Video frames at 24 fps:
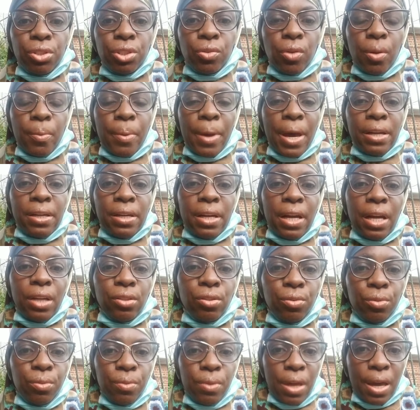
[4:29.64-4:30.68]
How did I
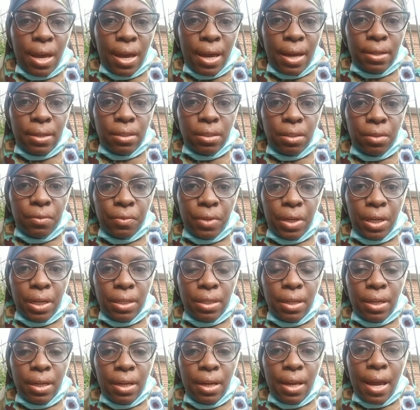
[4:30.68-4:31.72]
do that? Right?
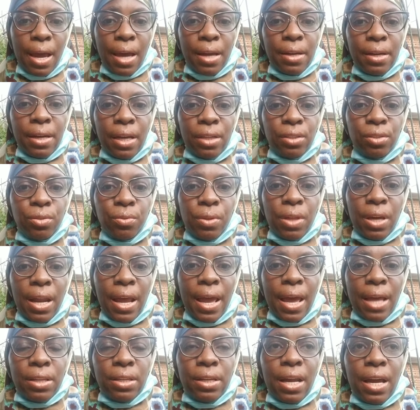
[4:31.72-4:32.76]
How did I do that?
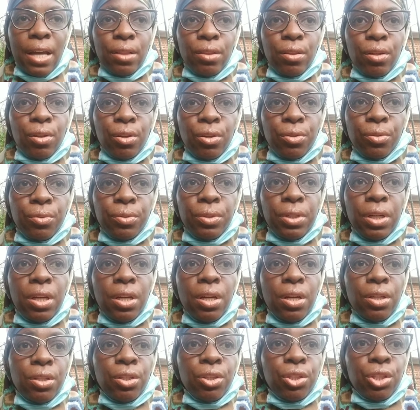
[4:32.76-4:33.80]
How did I learn
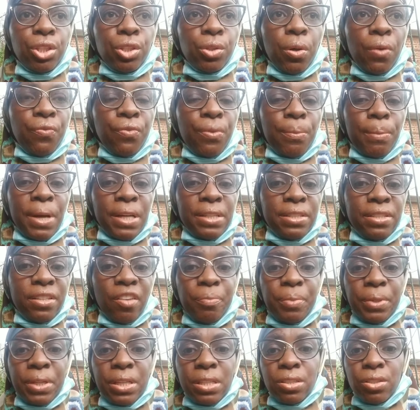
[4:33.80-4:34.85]
to show up for
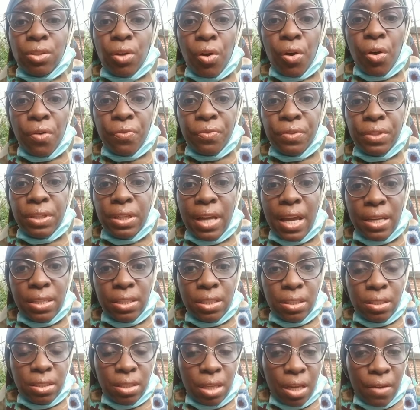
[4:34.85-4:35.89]
myself? Because often,
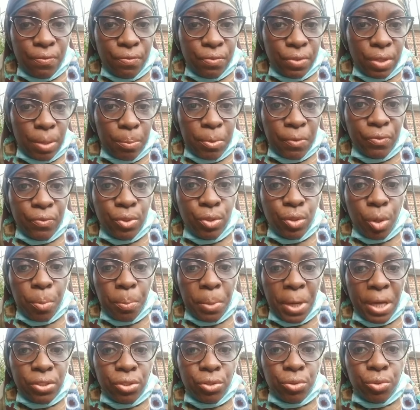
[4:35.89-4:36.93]
as if some of you know
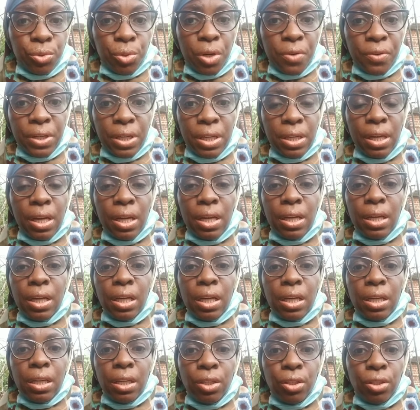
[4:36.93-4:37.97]
my story,
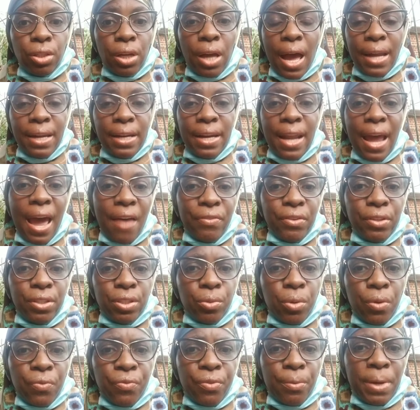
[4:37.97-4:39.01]
I didn't have to
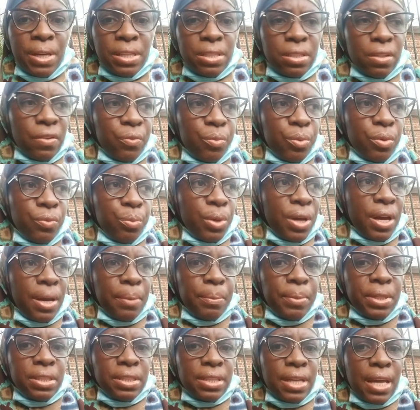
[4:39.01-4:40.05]
show up for myself. Why?
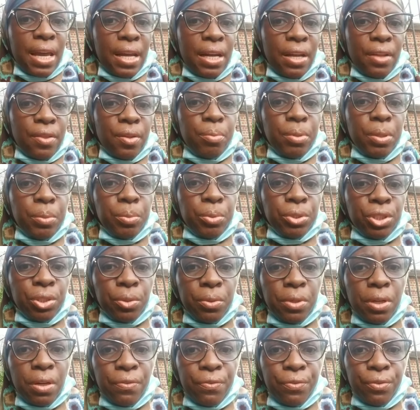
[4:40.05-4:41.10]
Because I had other people
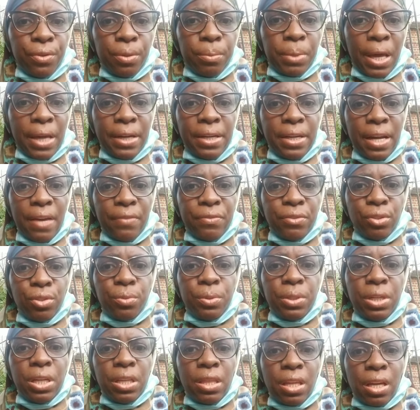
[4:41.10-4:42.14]
showing up for me. I didn't have to
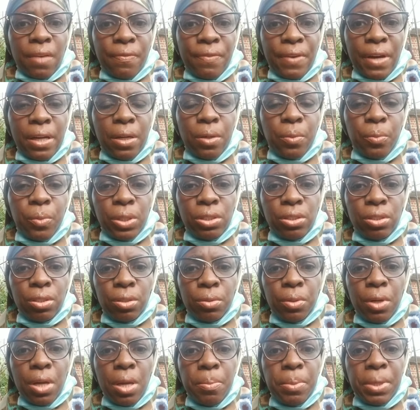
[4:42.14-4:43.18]
do anything if I didn't want to,
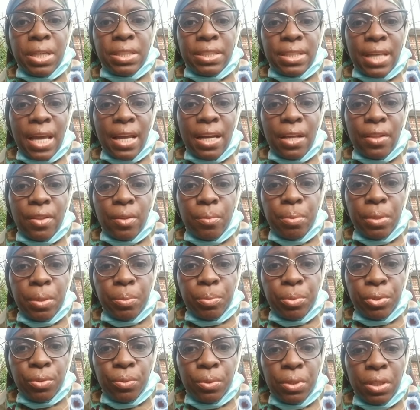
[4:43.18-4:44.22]
because I had other
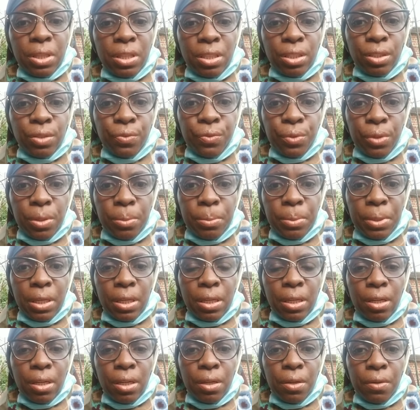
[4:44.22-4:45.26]
people doing things for me,
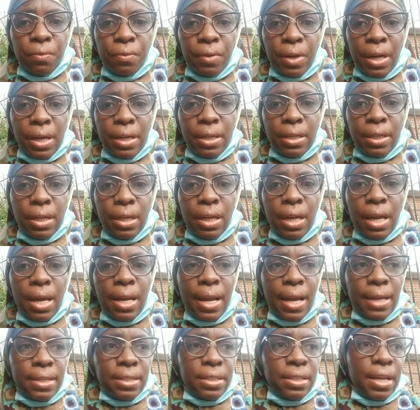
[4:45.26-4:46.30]
right? And
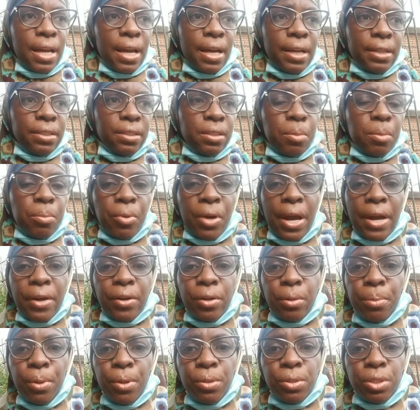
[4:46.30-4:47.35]
that's not to brag
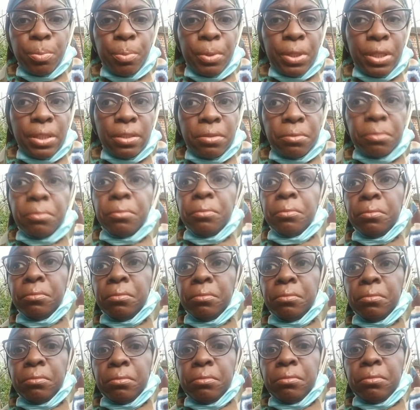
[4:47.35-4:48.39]
or boast, but
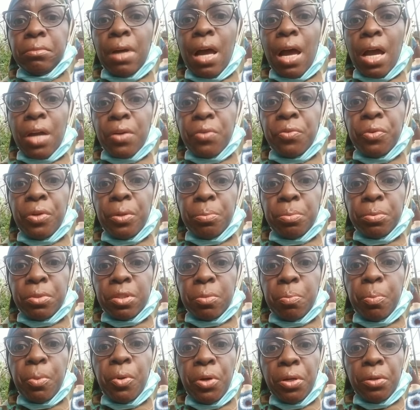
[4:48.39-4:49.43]
I grew up
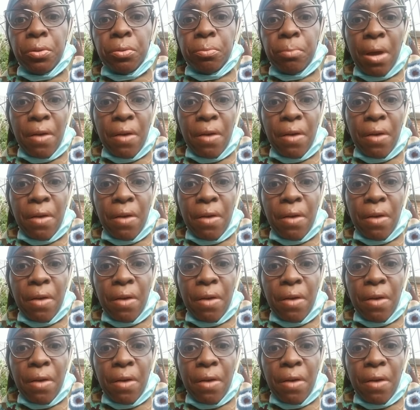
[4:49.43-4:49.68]
spoiled.